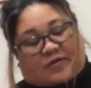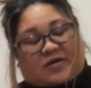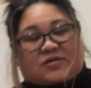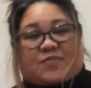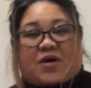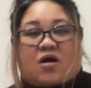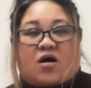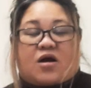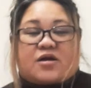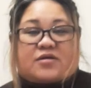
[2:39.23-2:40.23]
It's a bit
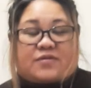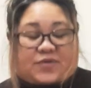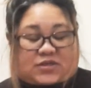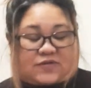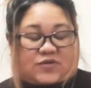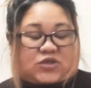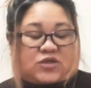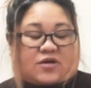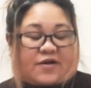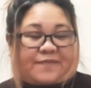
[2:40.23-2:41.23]
hard because of the
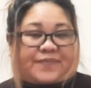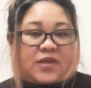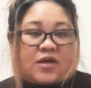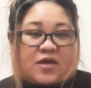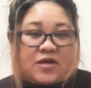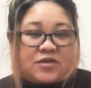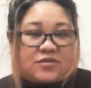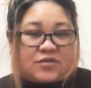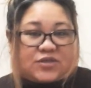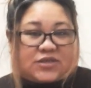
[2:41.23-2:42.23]
sugar.
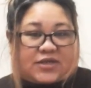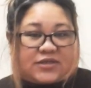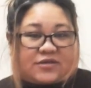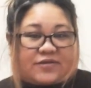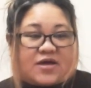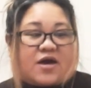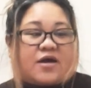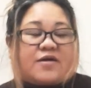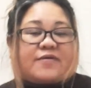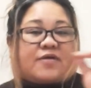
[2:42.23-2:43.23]
So there's a little
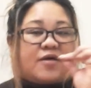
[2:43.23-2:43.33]
there.